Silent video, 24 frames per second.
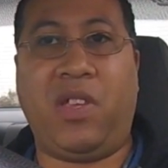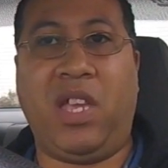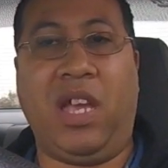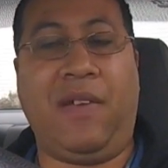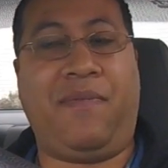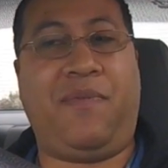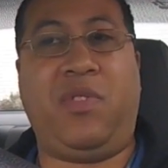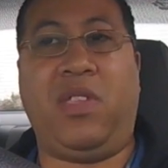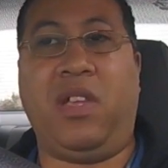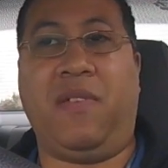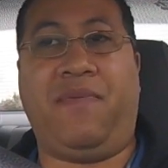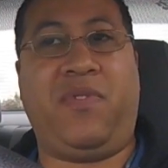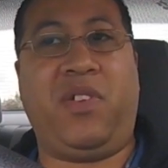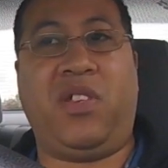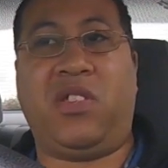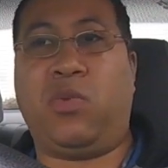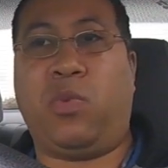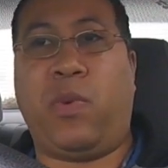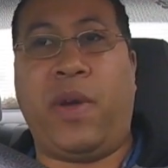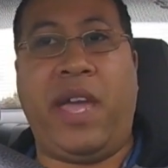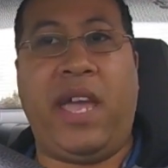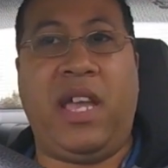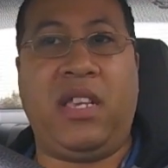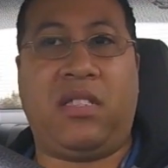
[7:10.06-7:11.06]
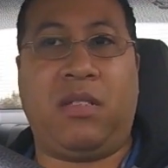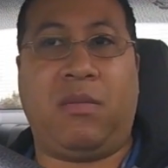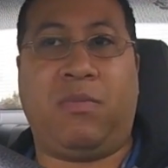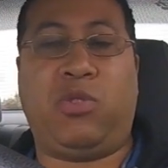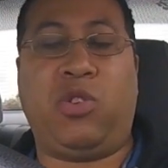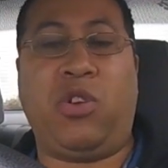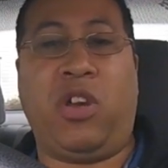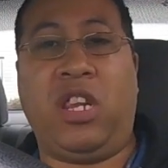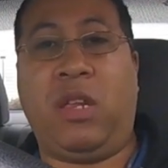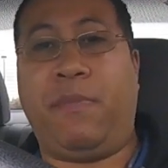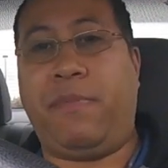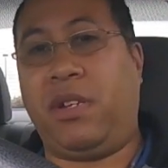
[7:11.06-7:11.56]
if if there's ways of
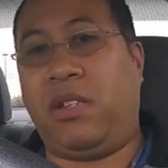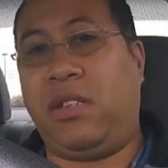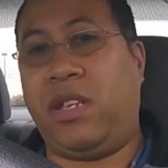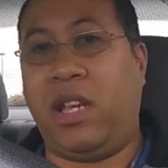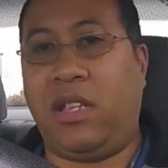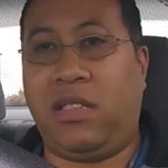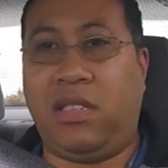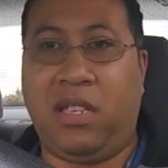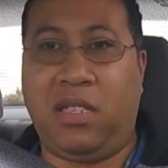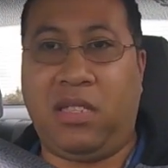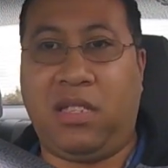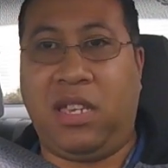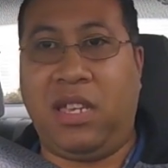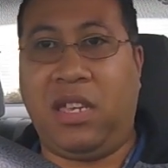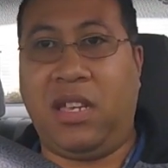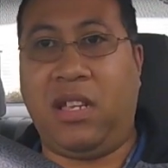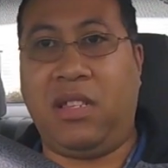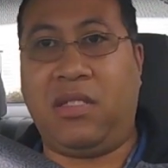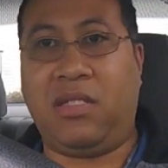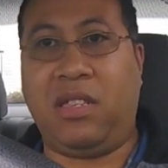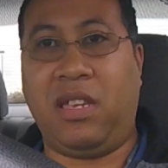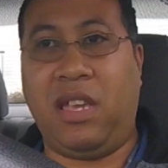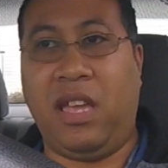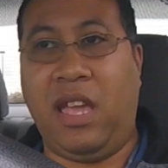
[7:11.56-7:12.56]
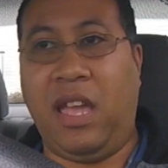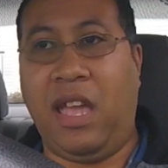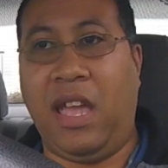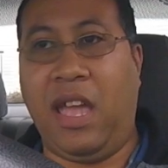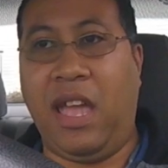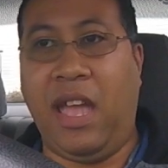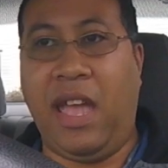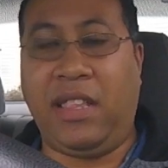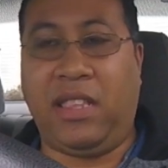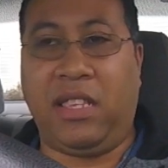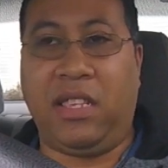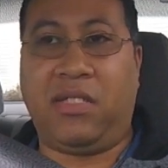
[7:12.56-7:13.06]
trying to protect these kids
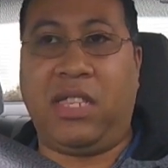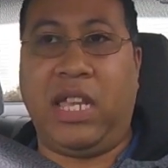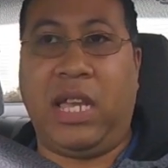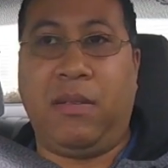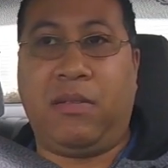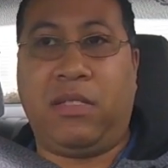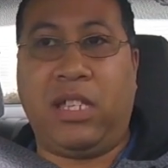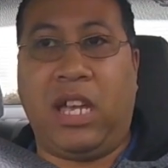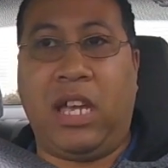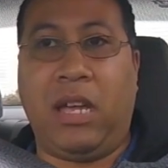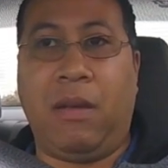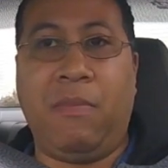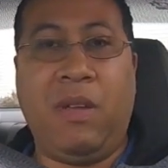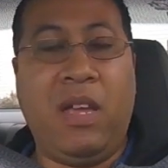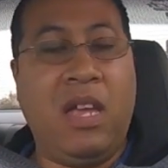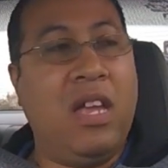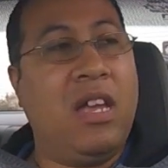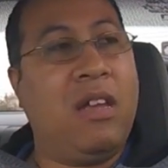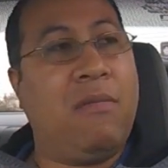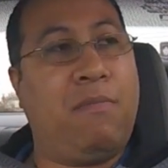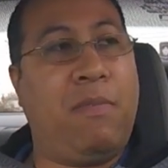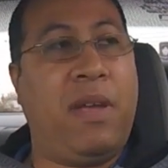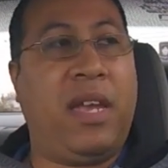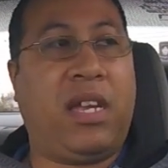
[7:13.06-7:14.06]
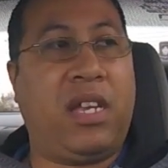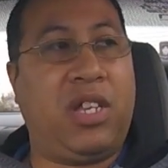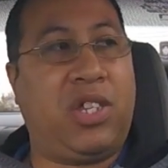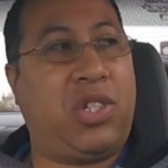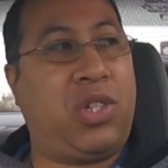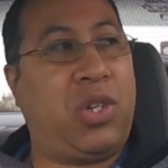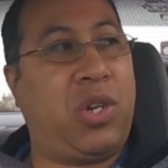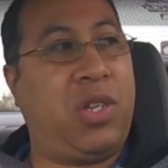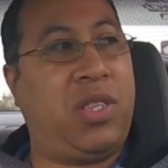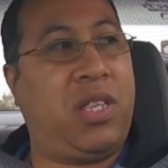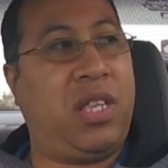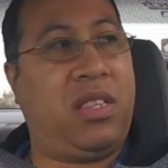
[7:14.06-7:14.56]
at the same time making
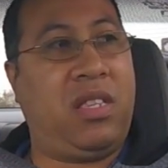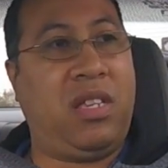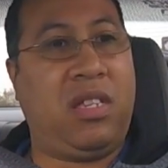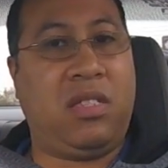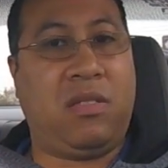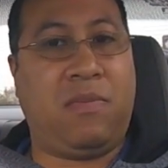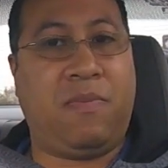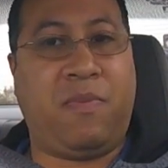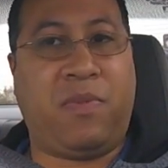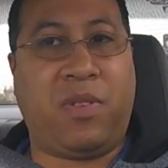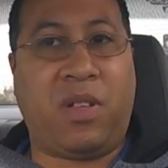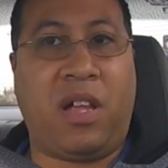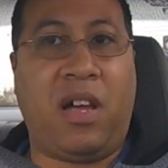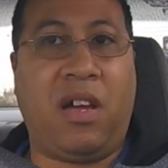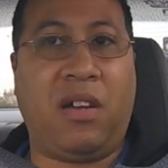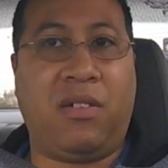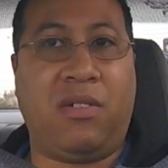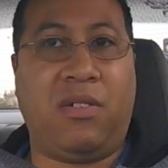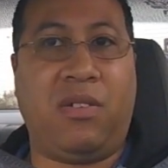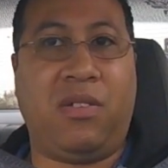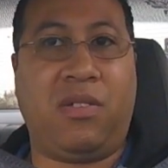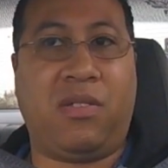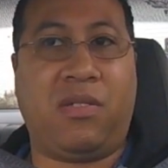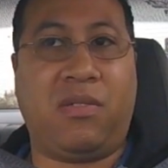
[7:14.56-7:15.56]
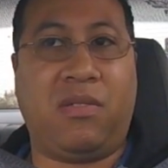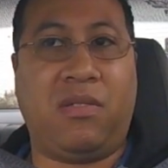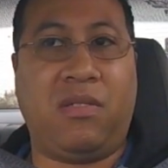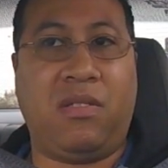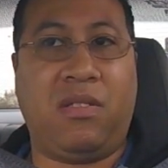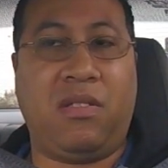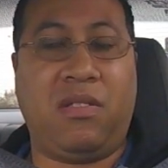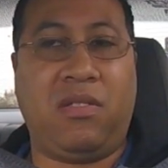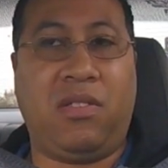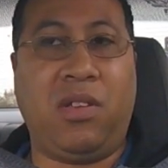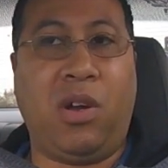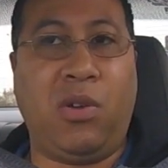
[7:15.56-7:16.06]
sure that these vloggers
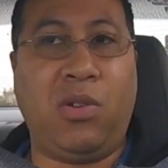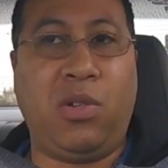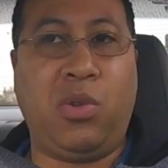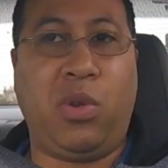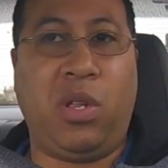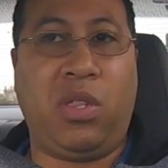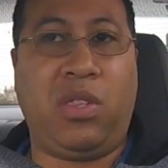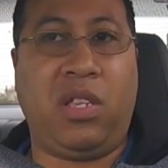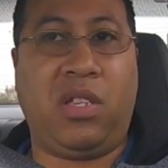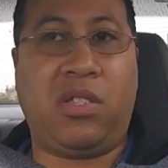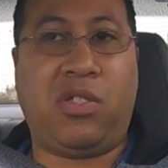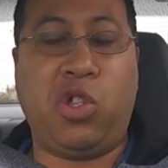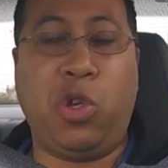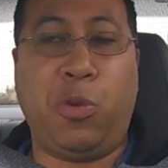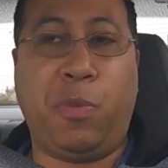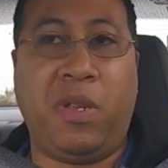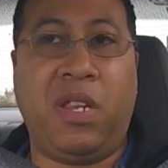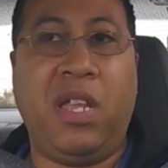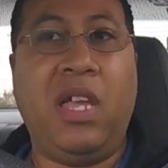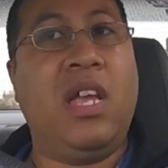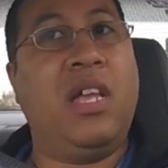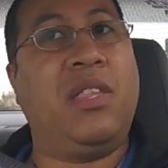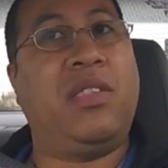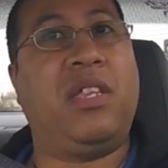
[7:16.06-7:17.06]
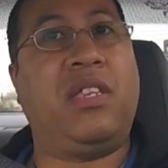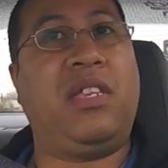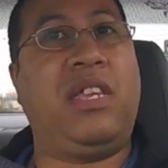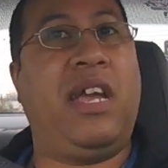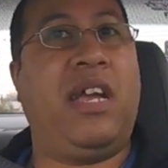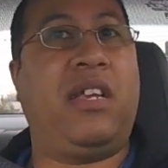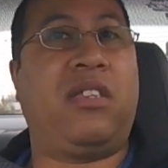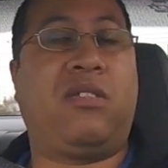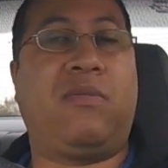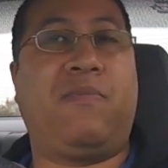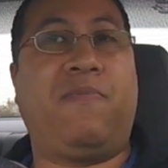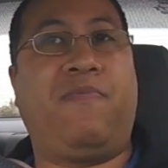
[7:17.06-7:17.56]
don't do anything stupid, then
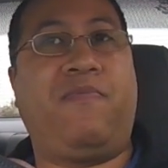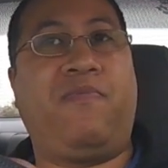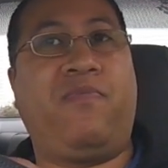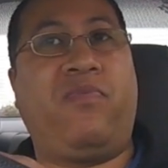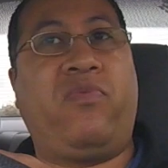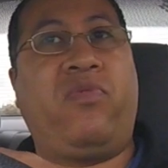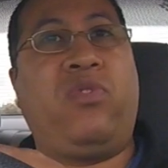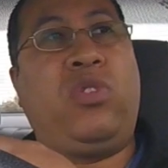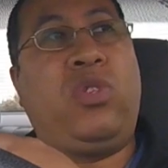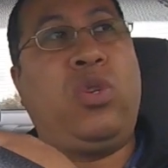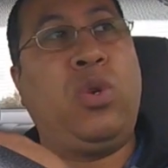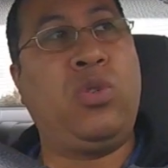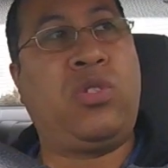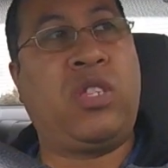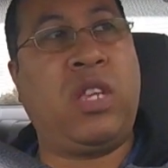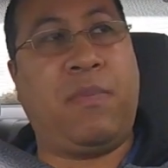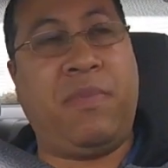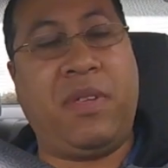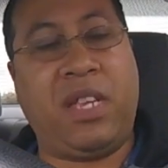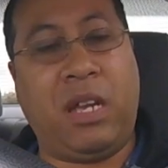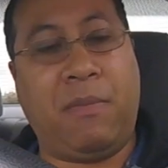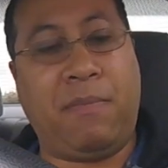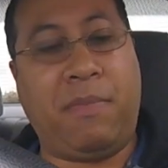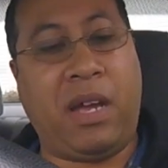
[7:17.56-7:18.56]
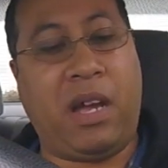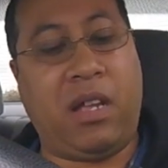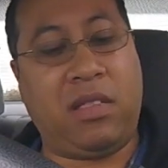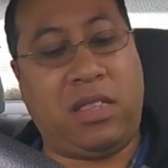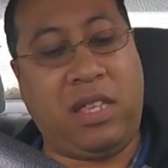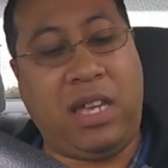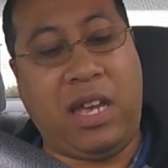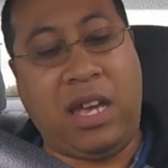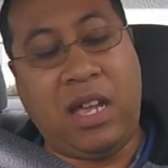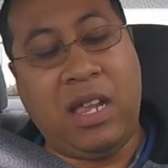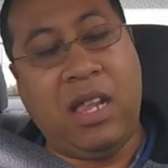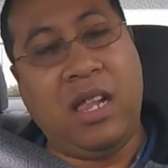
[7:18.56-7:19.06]
yes, do something about
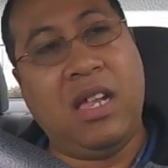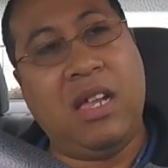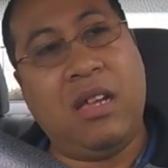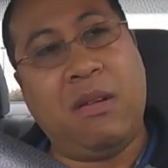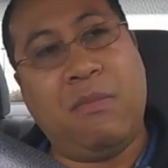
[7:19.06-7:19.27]
that.